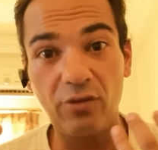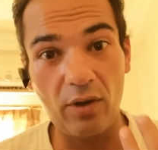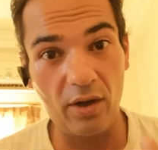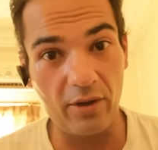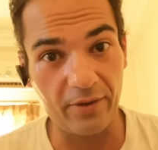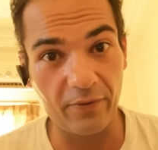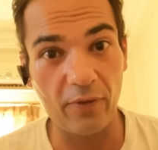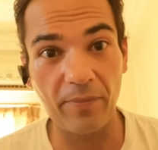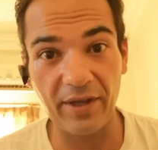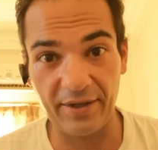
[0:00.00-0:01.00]
you a lot
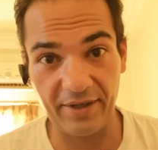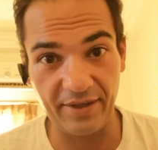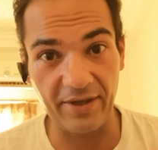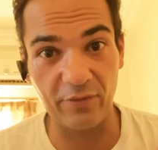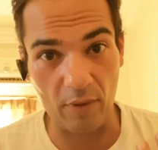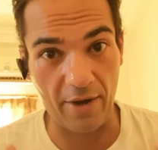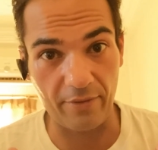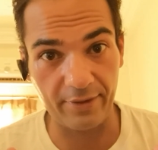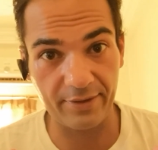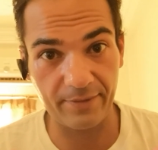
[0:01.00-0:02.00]
from getting that
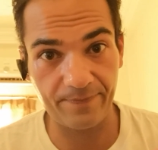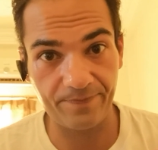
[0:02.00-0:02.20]
virus.